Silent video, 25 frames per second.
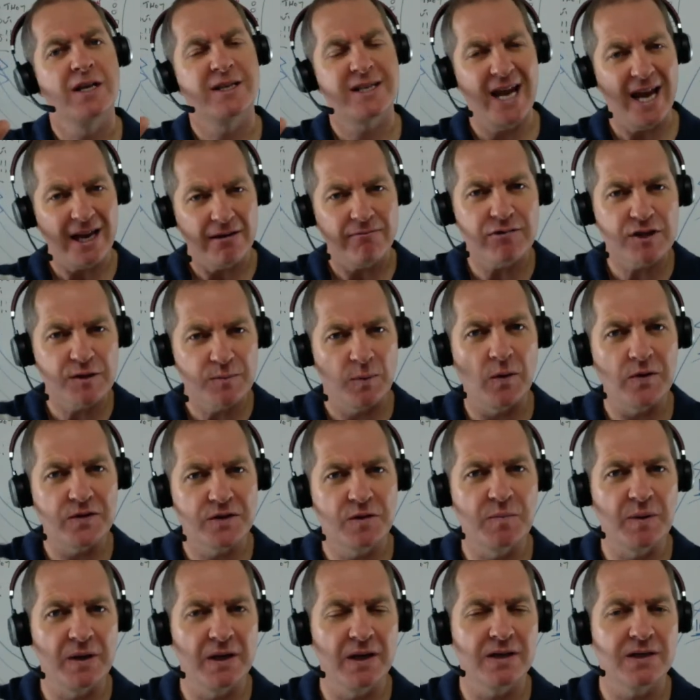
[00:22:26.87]
Take
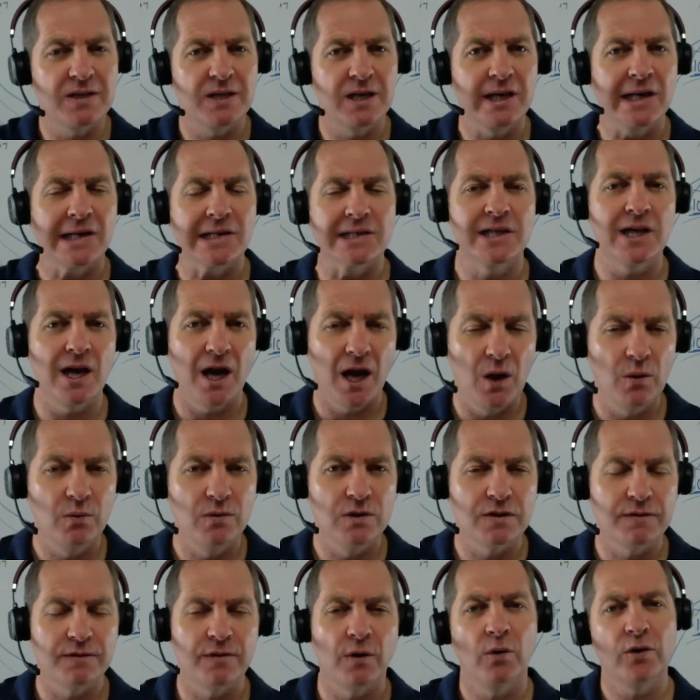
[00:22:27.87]
responsibility. It's the
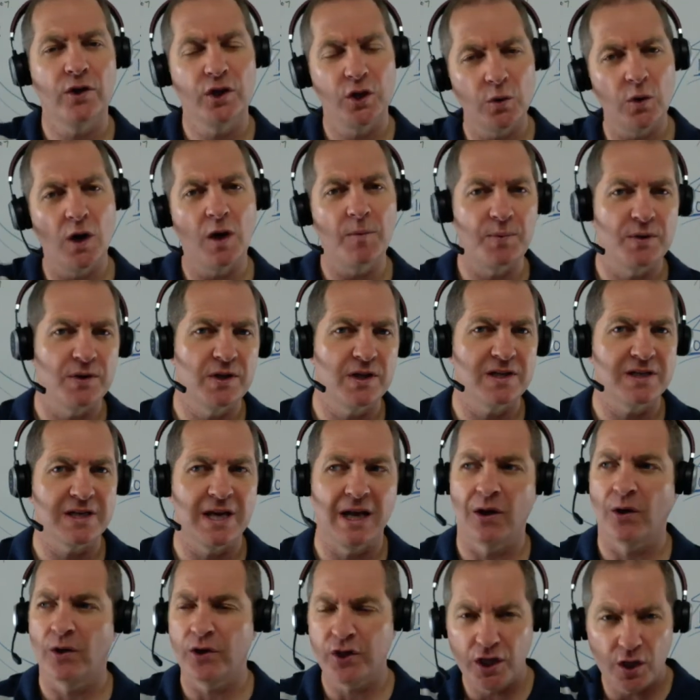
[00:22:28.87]
owner's fault. You open the
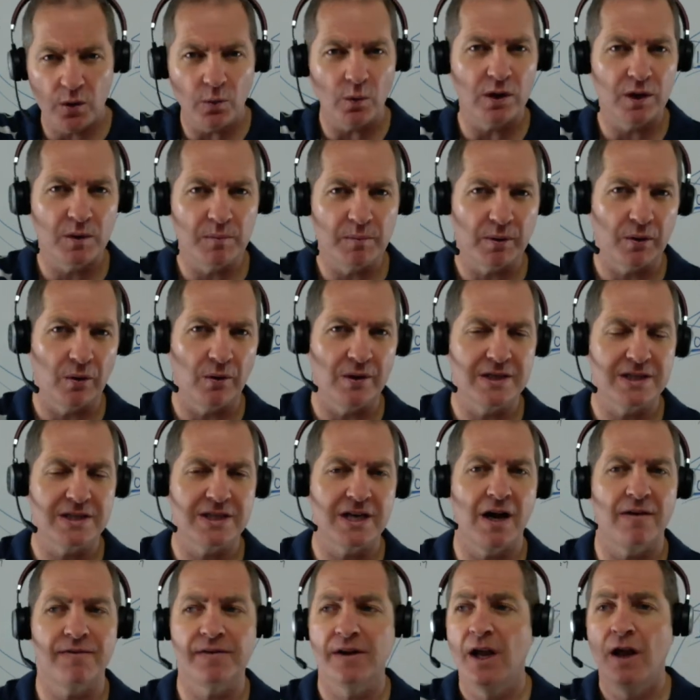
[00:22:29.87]
salon, you want to employ
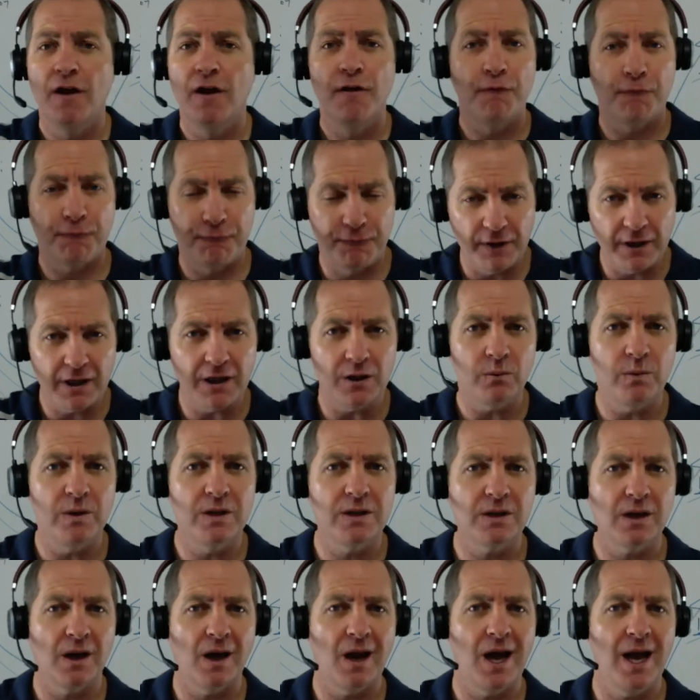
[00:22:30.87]
staff, fill it
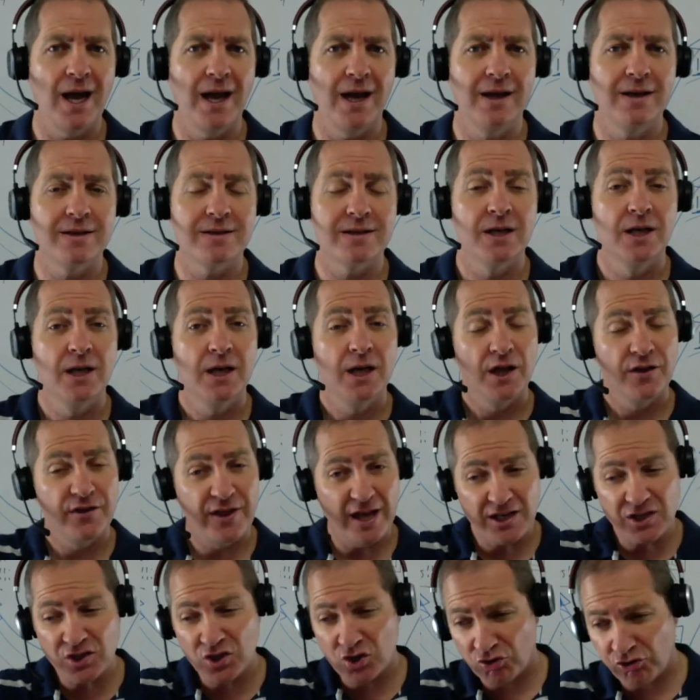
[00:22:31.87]
with clients,
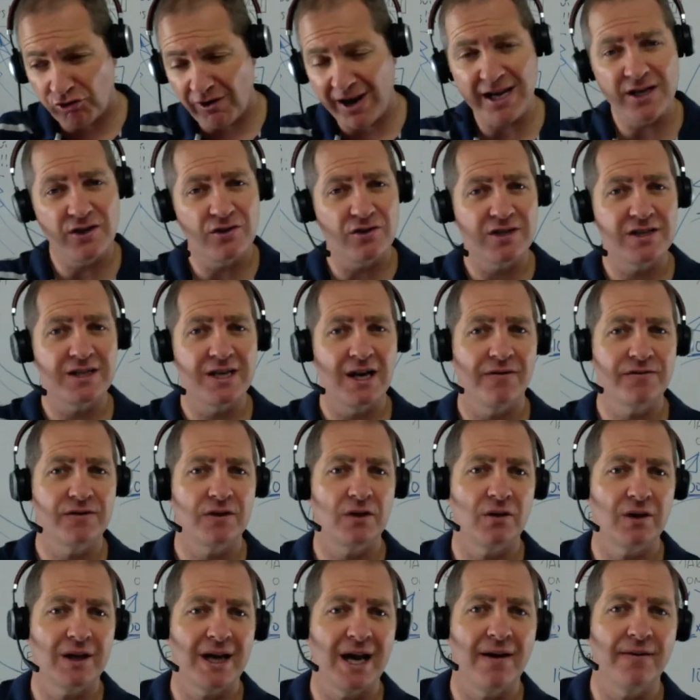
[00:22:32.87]
then train your staff
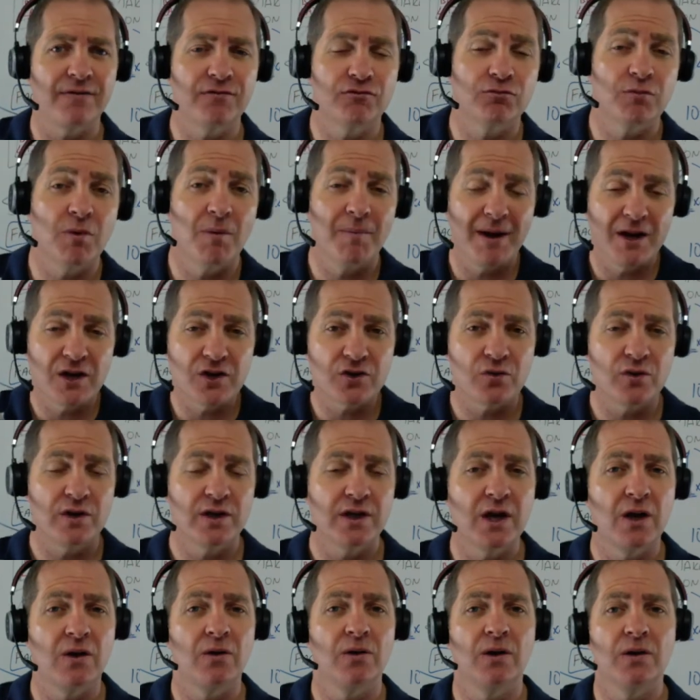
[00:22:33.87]
to look after them and make sure
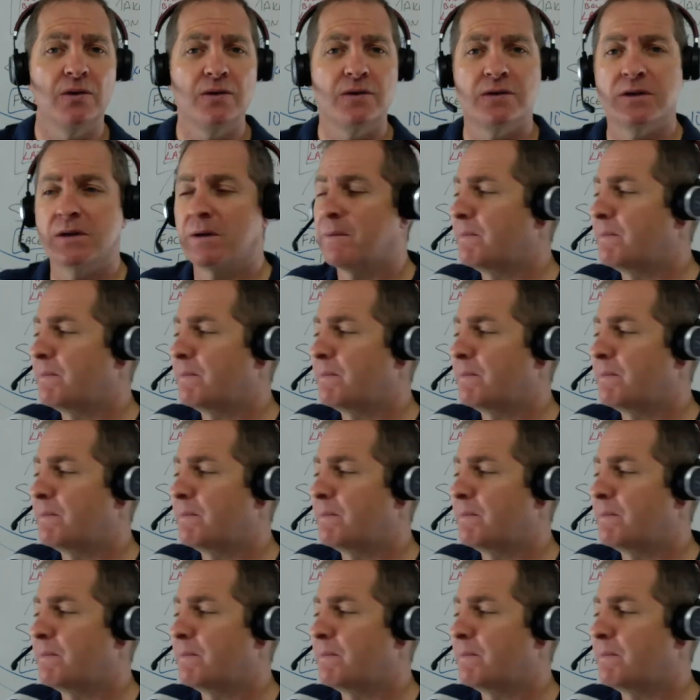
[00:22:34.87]
you don't lose